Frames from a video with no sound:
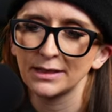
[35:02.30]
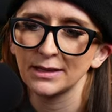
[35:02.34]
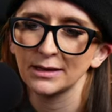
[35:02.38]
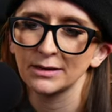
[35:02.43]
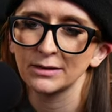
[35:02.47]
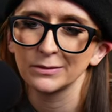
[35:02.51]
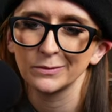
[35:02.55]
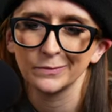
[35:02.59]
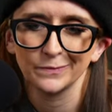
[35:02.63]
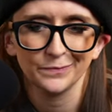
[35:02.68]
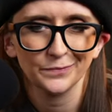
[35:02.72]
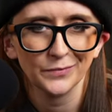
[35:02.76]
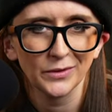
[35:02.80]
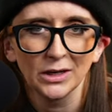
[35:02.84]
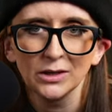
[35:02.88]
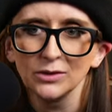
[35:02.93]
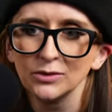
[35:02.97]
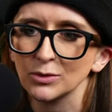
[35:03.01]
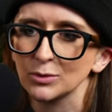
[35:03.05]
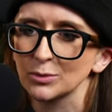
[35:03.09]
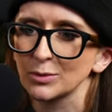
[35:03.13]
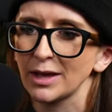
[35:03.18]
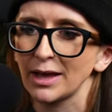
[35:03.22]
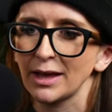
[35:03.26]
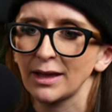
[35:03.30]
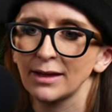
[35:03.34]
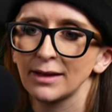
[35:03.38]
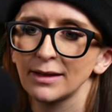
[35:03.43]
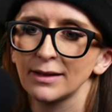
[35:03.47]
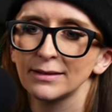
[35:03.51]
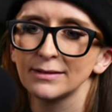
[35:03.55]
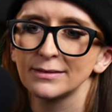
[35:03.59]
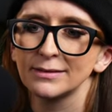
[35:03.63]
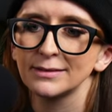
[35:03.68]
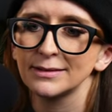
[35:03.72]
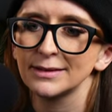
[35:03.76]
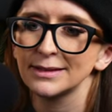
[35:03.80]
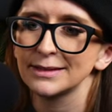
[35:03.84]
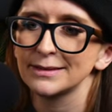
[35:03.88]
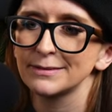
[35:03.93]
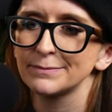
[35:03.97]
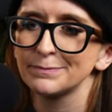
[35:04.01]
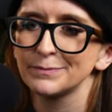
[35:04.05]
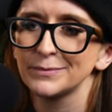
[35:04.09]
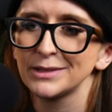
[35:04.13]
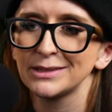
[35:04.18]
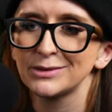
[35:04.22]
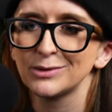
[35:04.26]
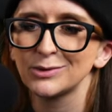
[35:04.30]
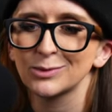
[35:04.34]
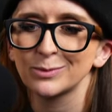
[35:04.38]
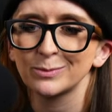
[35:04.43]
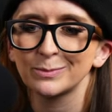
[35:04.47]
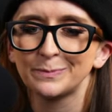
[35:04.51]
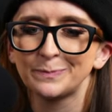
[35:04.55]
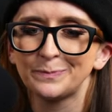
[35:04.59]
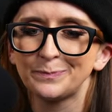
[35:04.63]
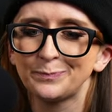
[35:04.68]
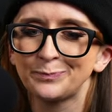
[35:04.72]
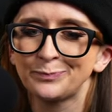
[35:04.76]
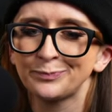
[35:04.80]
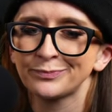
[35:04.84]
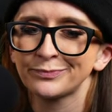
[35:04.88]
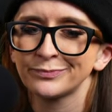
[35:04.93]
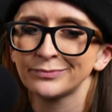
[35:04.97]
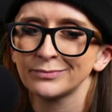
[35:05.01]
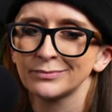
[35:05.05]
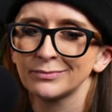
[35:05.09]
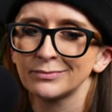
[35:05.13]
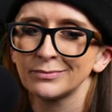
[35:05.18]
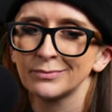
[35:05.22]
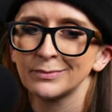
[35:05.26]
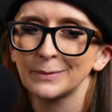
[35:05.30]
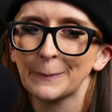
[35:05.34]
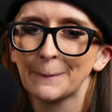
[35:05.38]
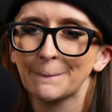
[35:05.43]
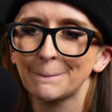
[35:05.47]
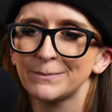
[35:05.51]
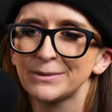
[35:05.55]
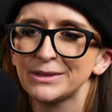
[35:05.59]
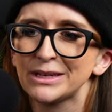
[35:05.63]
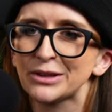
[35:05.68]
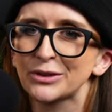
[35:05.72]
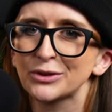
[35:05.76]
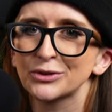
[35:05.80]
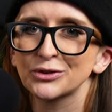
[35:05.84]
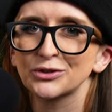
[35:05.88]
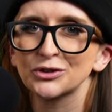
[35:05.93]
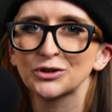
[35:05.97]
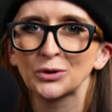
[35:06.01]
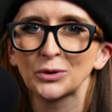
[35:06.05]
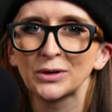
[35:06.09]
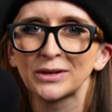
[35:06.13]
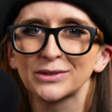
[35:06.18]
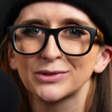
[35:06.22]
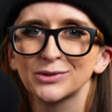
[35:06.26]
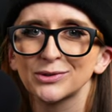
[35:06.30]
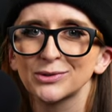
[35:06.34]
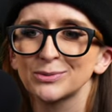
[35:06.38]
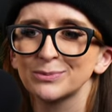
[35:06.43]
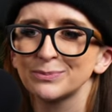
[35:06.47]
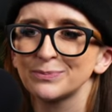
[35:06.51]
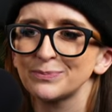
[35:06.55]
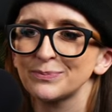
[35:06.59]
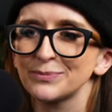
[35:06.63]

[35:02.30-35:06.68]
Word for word: there. That's okay. Like it's dealer's choice.